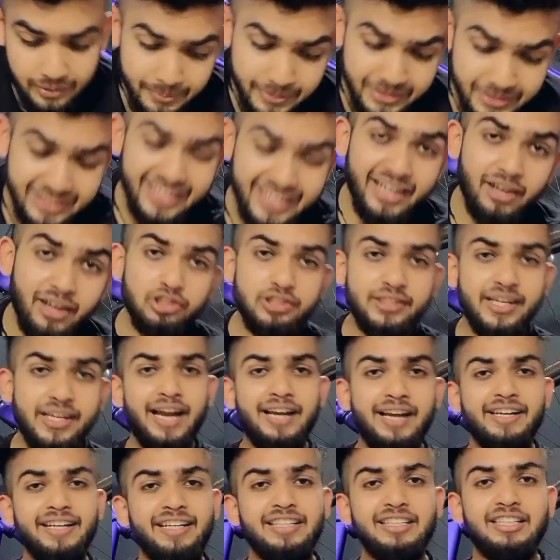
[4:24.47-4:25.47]
but say you're
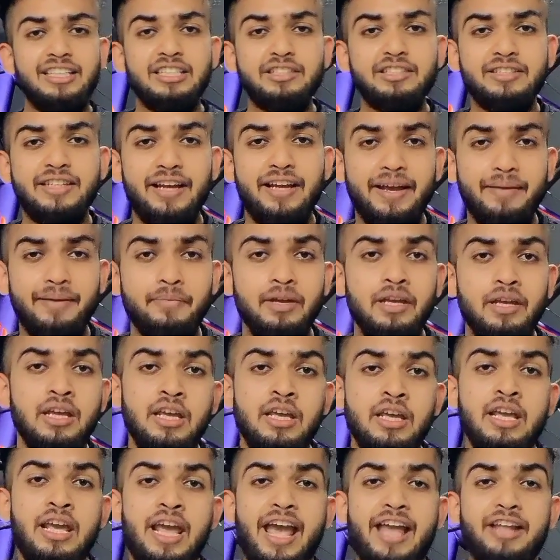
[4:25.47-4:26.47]
standing this
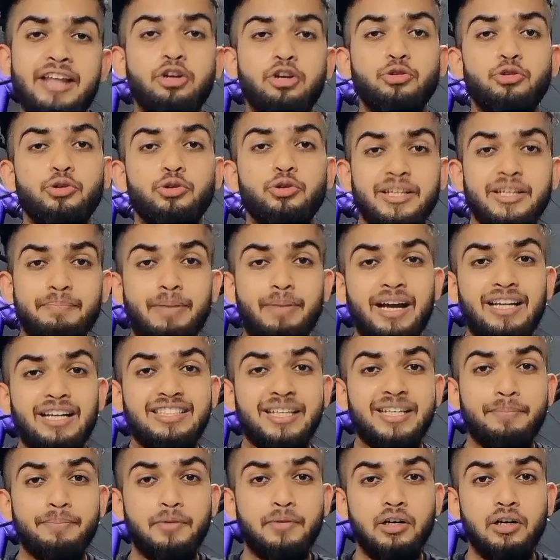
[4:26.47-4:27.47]
time and you're doing the
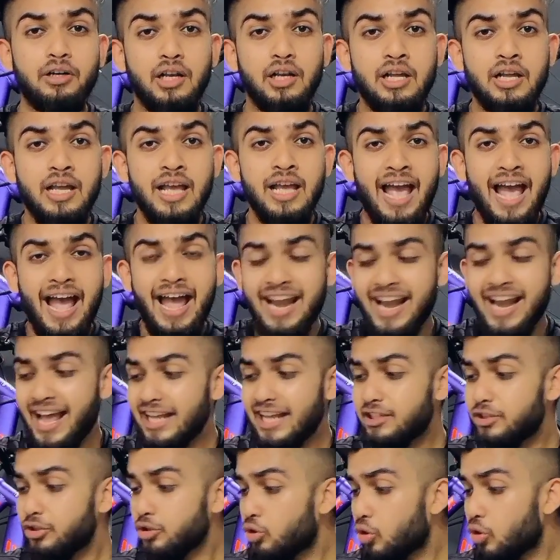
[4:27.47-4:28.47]
bicep curl, and
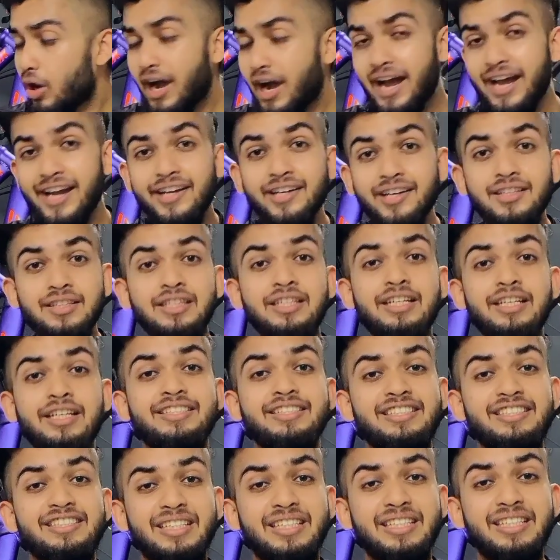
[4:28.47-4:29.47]
as you go higher the
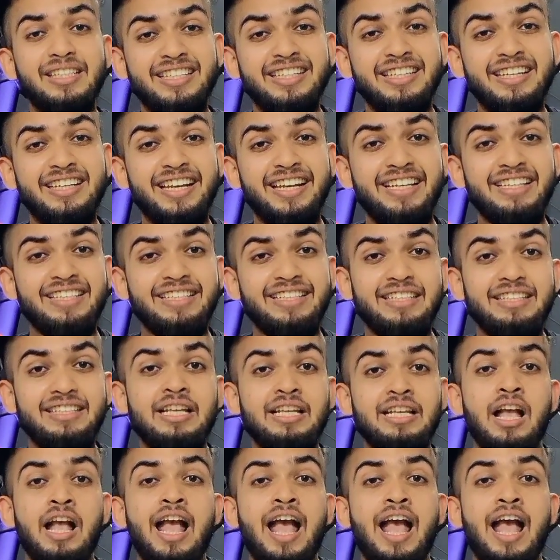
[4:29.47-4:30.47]
resistance increases.
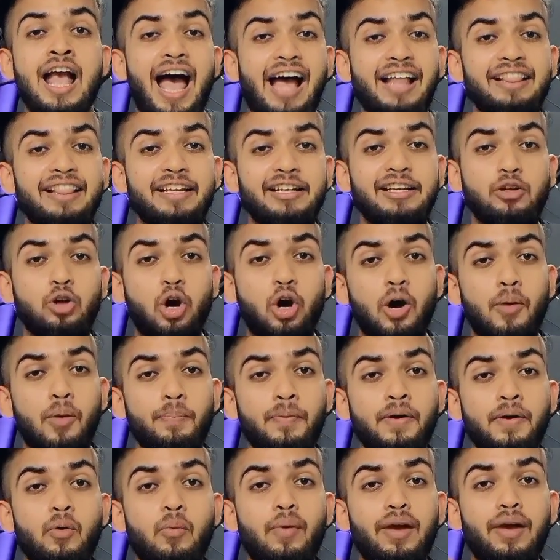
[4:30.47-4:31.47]
At the top
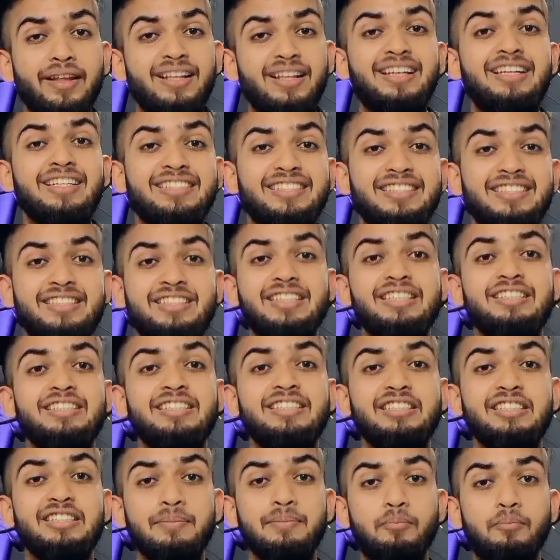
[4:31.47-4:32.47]
where the resistance
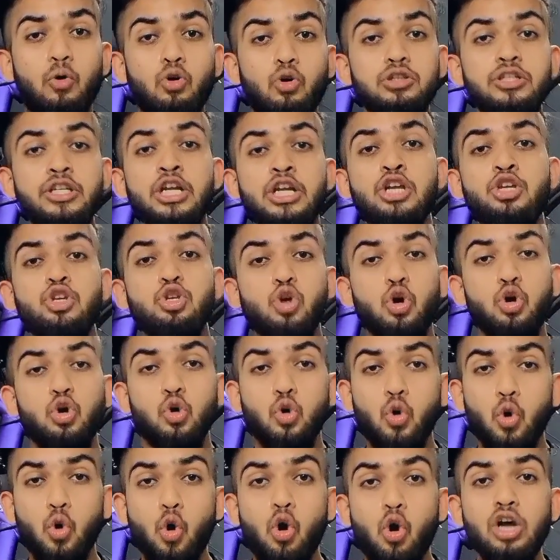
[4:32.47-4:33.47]
is the most, your
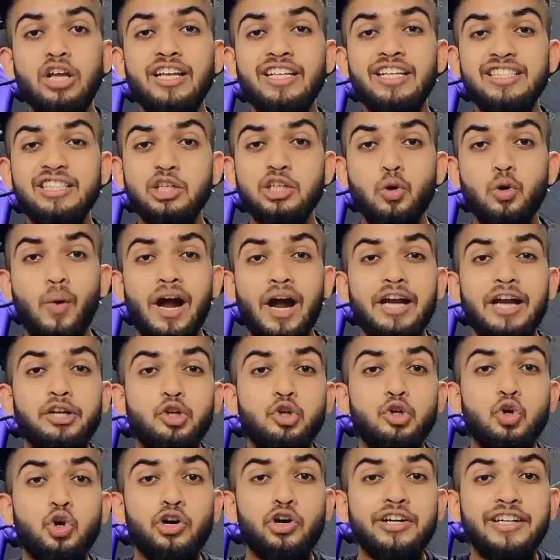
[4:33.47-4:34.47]
core is required to
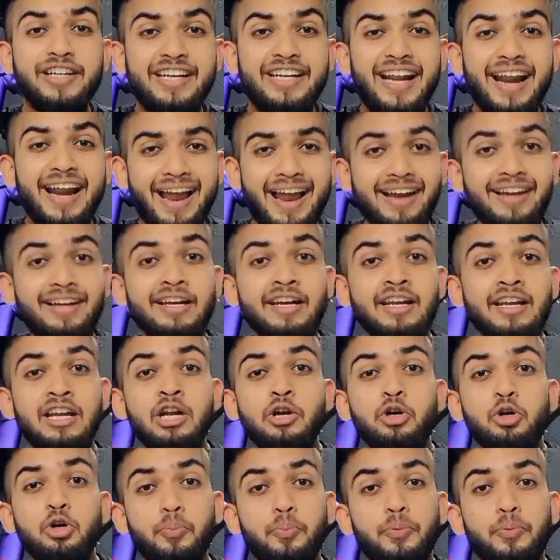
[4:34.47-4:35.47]
contract
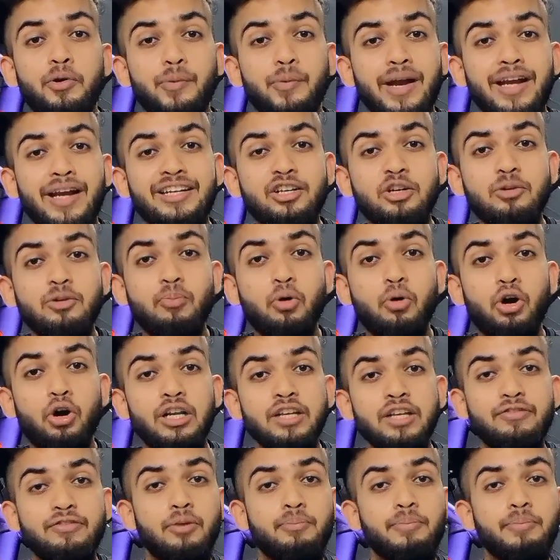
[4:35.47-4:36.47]
to prevent your
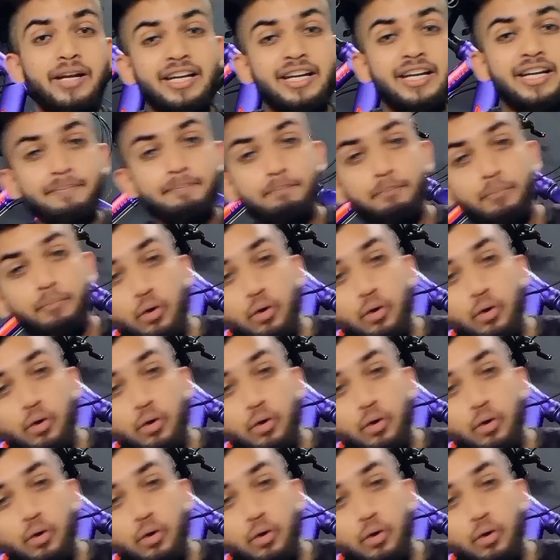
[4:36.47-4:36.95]
body from getting